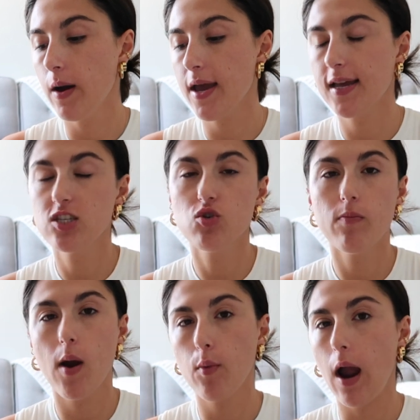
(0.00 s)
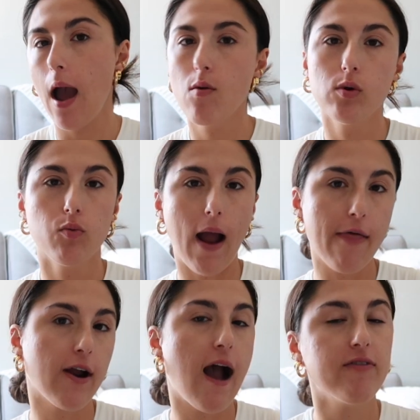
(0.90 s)
but it gets to a point where I would
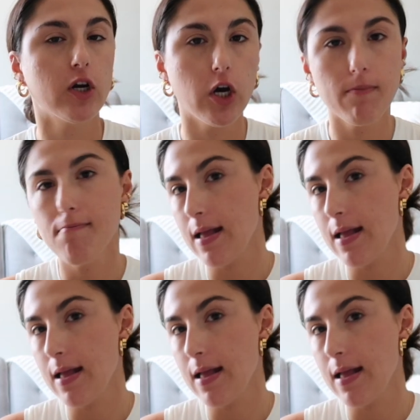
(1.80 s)
rather have a good